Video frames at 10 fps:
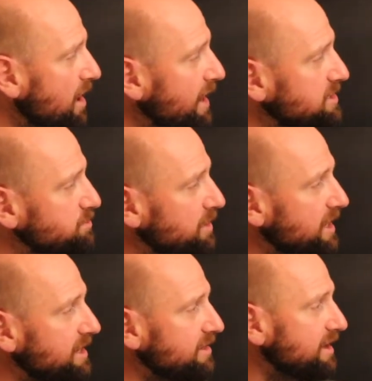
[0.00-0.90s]
I
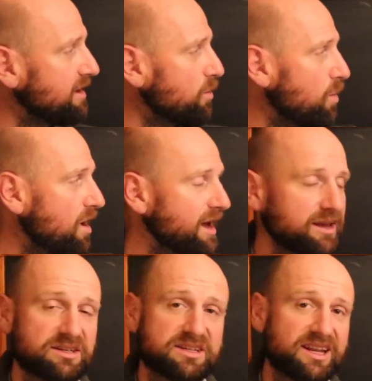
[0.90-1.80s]
explained that
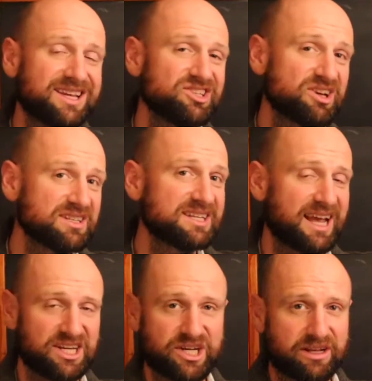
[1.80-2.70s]
why studying just the
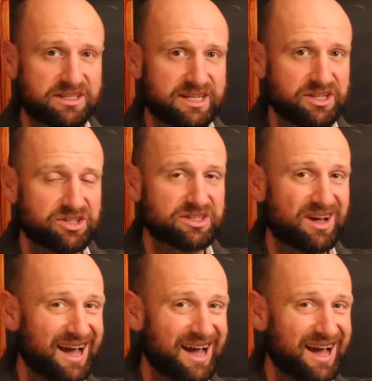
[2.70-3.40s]
HL extensions